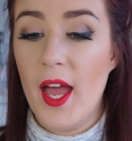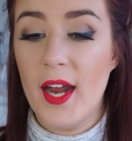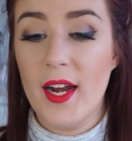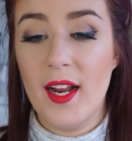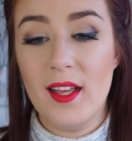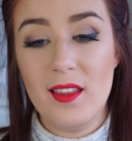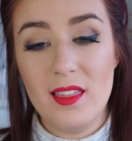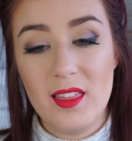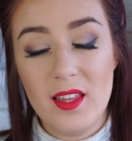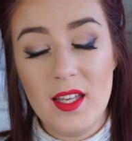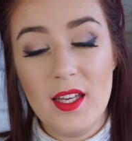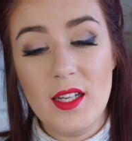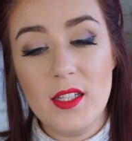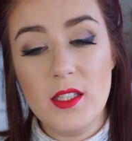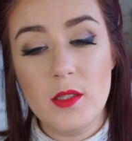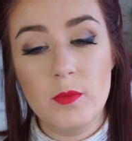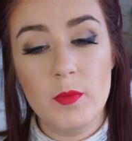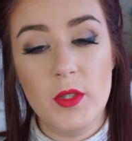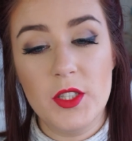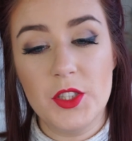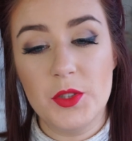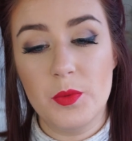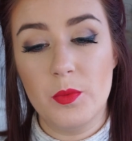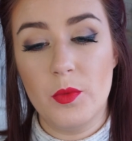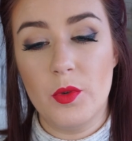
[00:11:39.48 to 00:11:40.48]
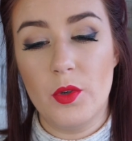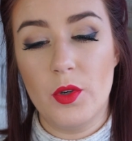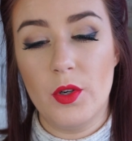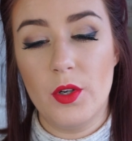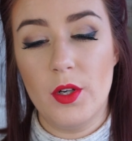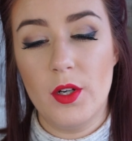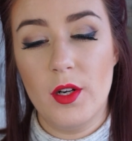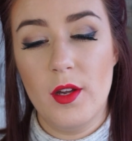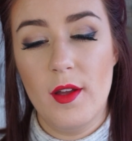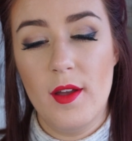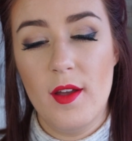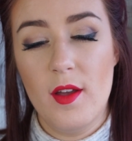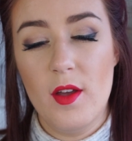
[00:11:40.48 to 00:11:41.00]
And I think it's much
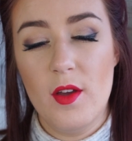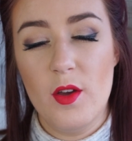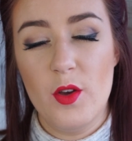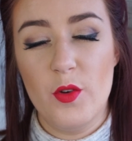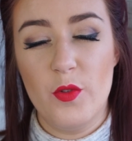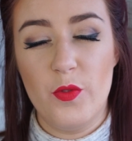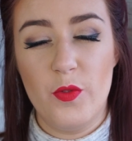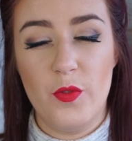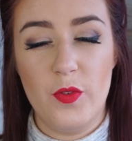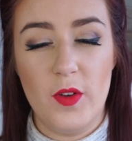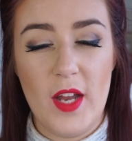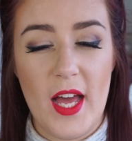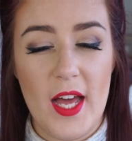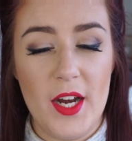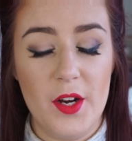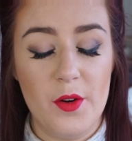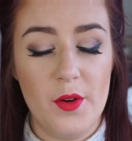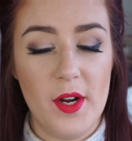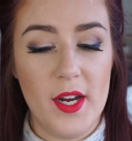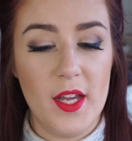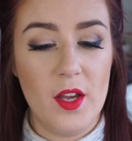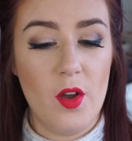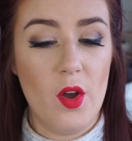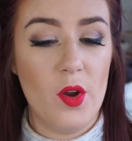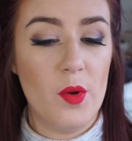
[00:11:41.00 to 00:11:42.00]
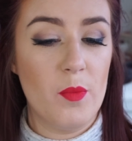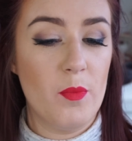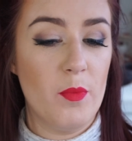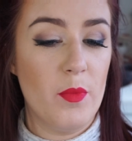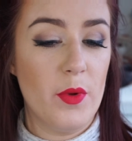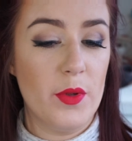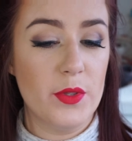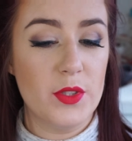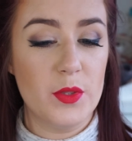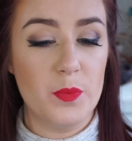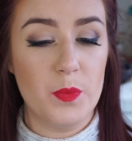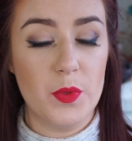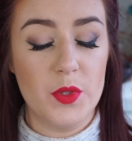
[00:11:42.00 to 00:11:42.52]
more flattering on
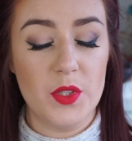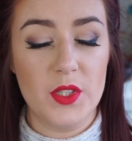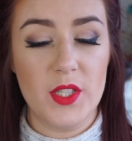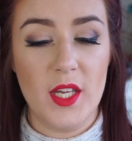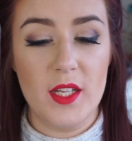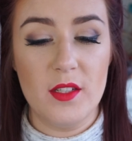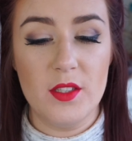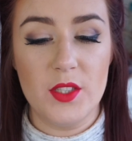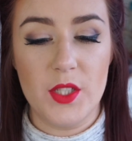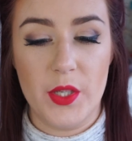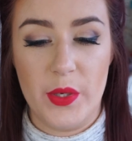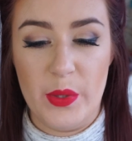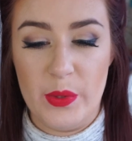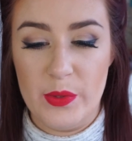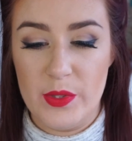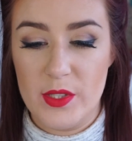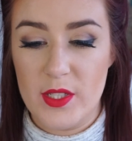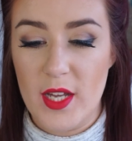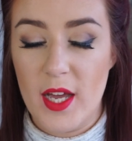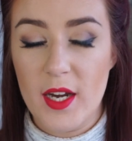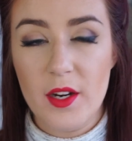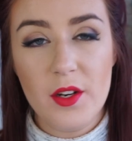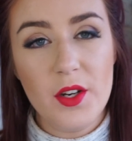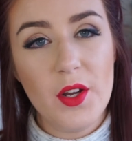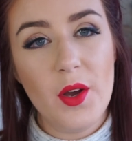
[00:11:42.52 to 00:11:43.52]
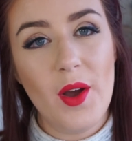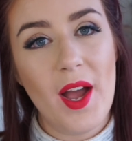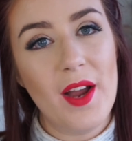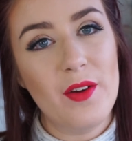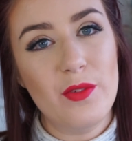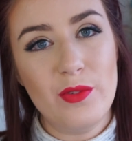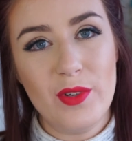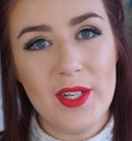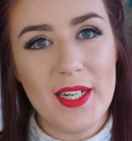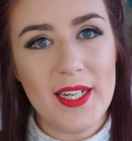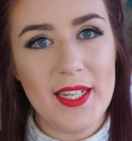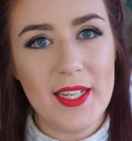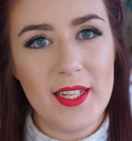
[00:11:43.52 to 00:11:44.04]
multiple skin tones. I don't know, I
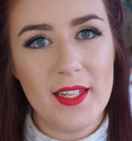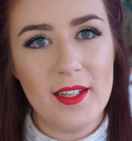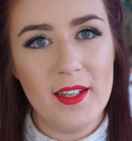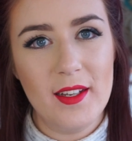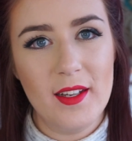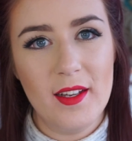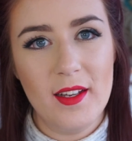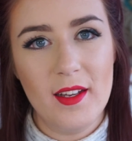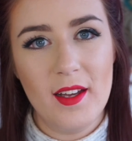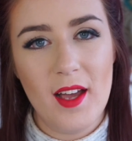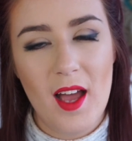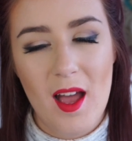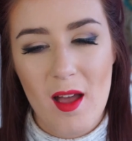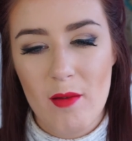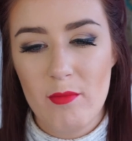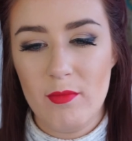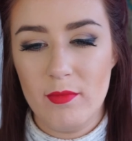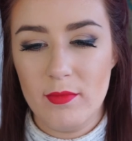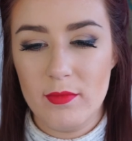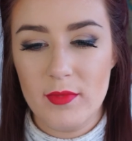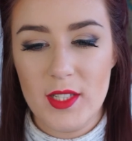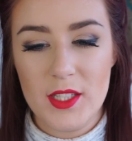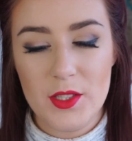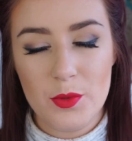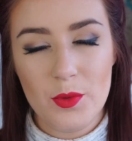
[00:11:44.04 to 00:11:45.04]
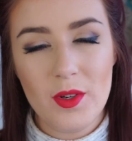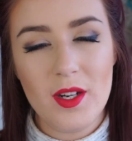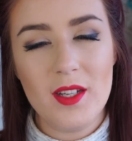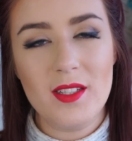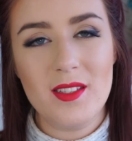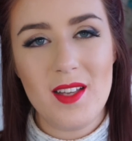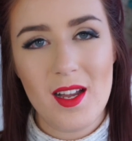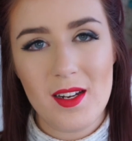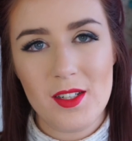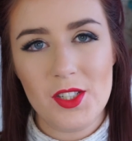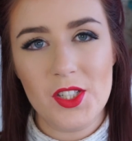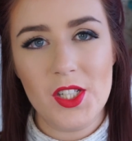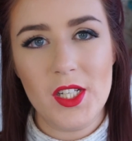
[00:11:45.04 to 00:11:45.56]
really, this one
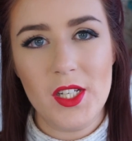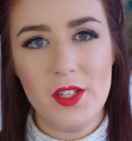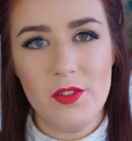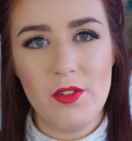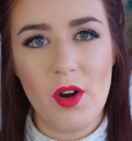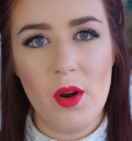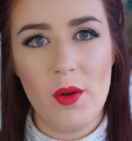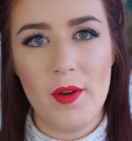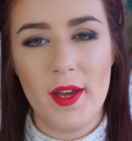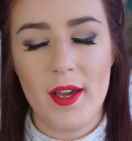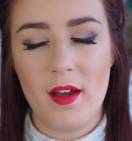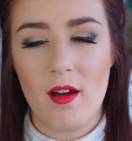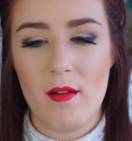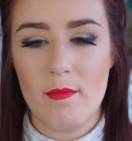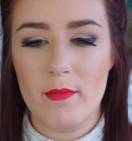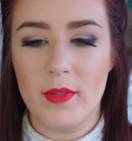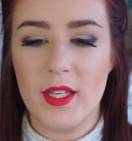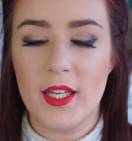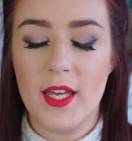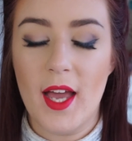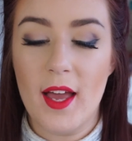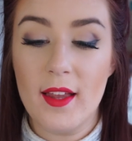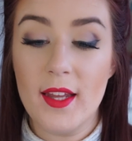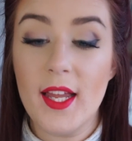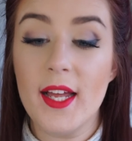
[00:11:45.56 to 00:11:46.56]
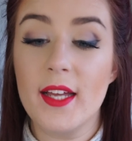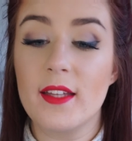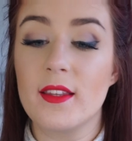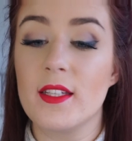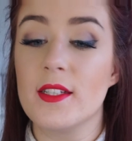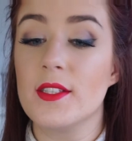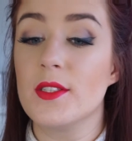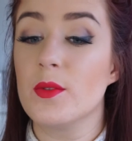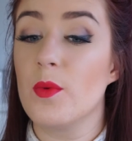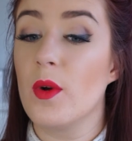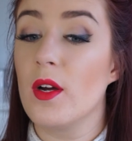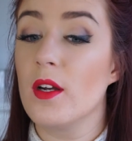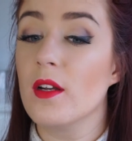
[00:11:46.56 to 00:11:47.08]
is actually growing on me. I like
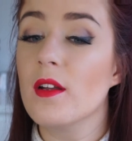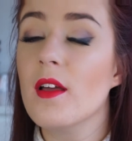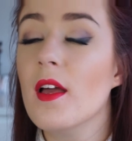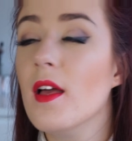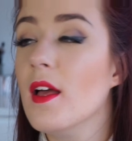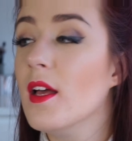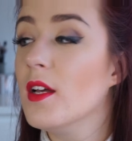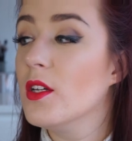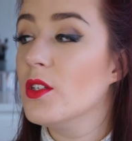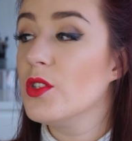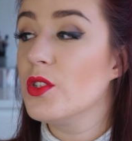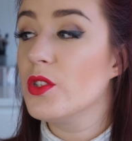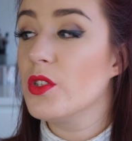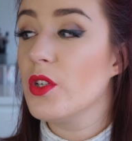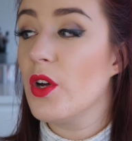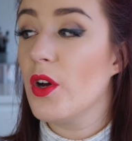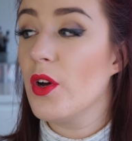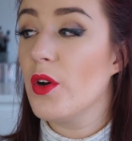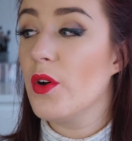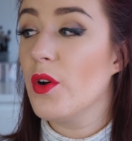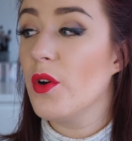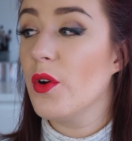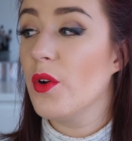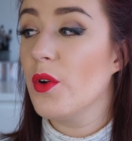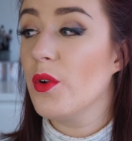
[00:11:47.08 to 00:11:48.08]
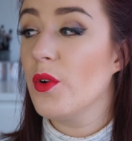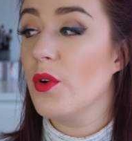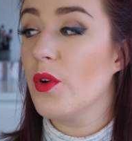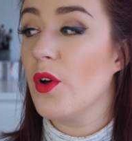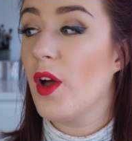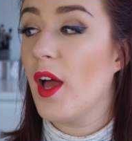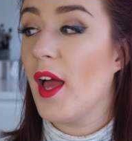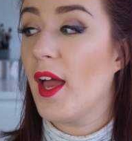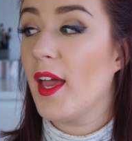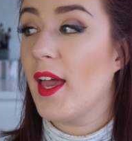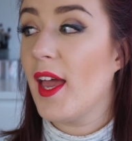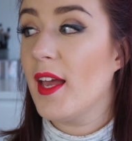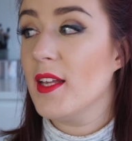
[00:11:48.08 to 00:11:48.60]
this one. So
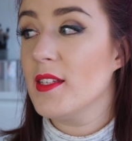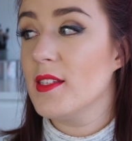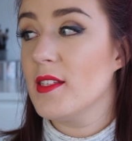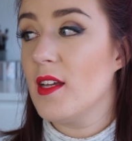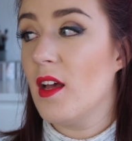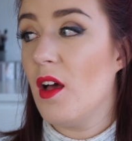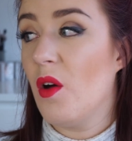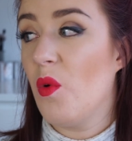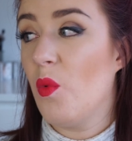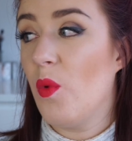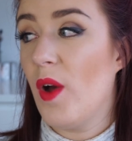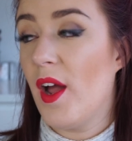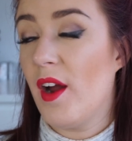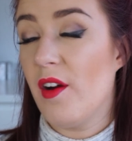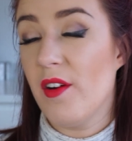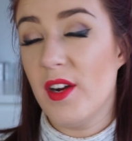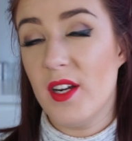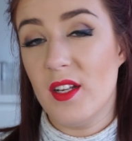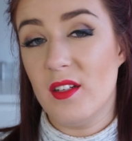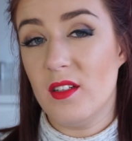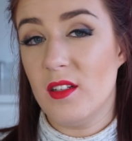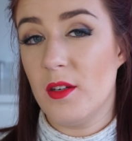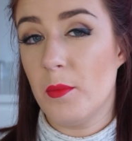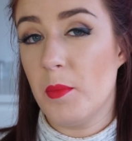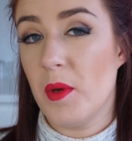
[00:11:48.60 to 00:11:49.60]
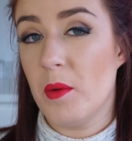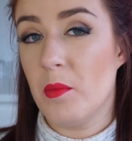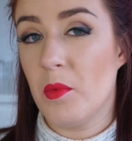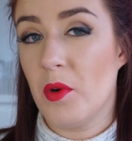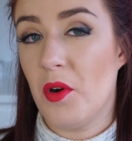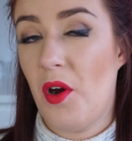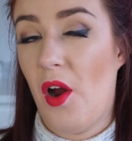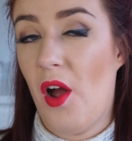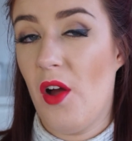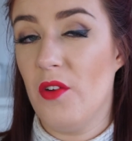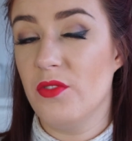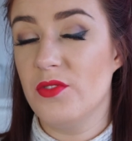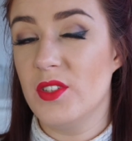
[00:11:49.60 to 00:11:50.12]
I guess I'll wear it a little bit
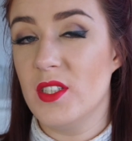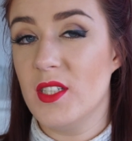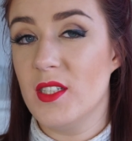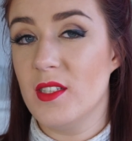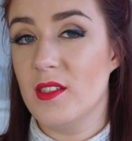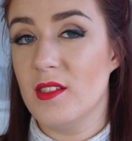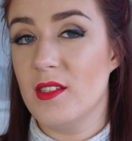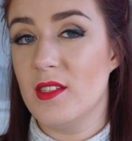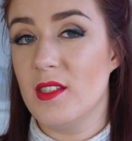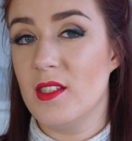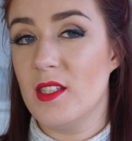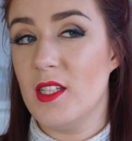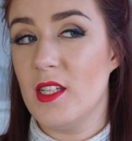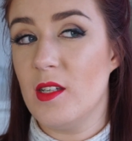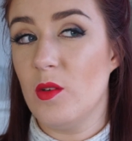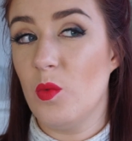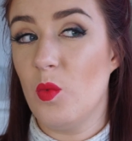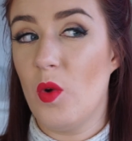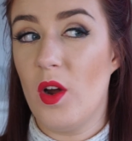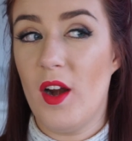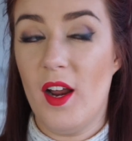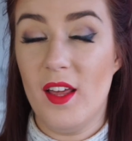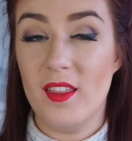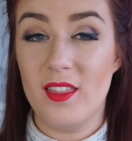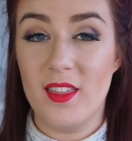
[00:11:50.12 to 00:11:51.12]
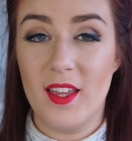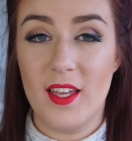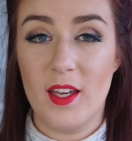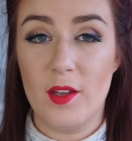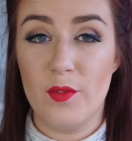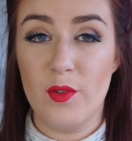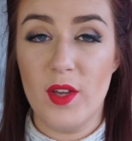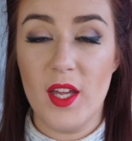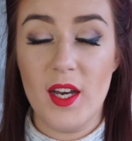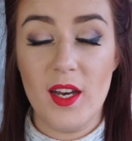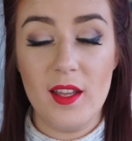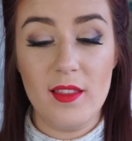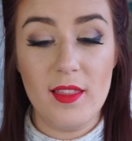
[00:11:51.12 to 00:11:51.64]
more often and see what I think
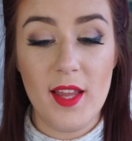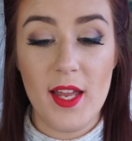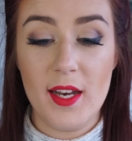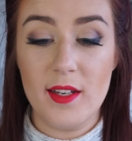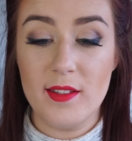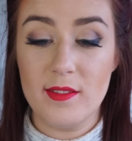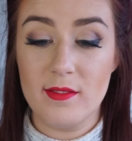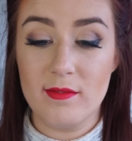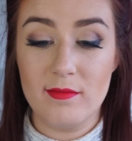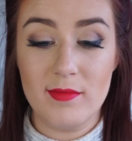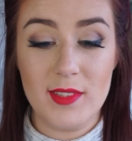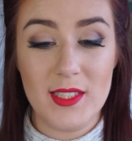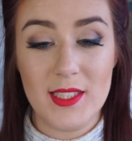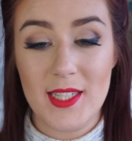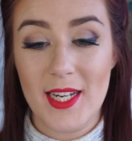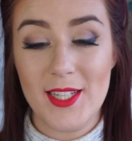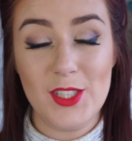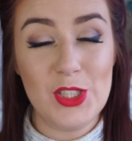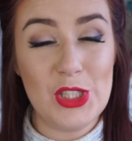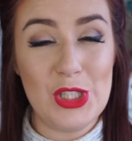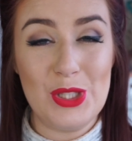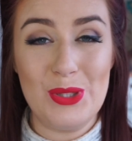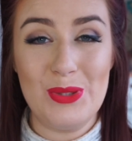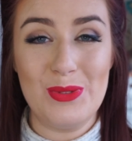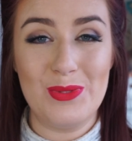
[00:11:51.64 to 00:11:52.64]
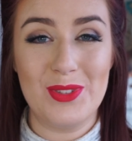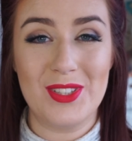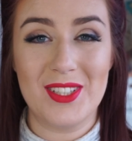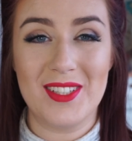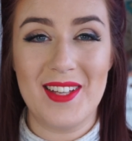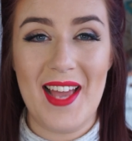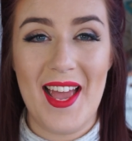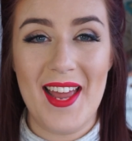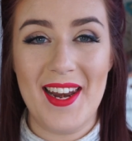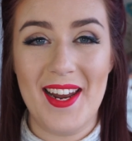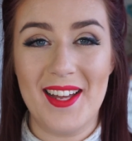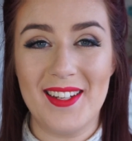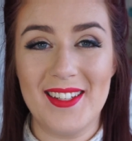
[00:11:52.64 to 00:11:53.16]
of it, and then stay tuned,
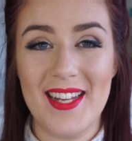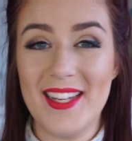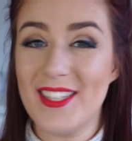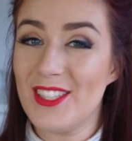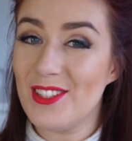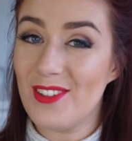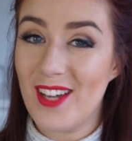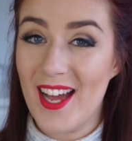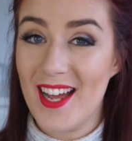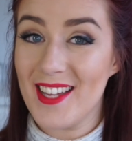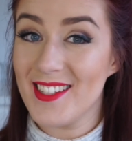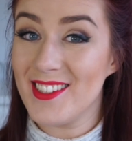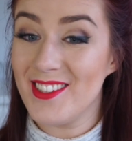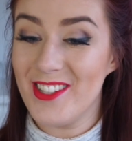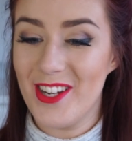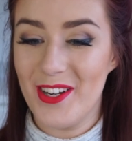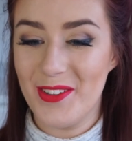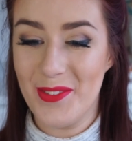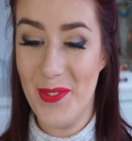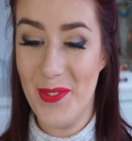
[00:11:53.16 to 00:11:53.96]
and I'll let you guys know.